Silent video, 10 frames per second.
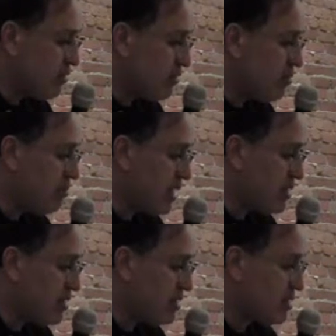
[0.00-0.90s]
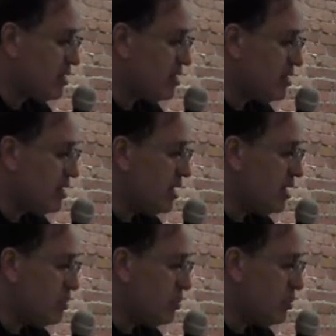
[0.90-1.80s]
from meth
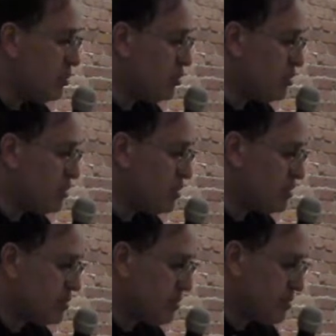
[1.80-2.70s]
and booze?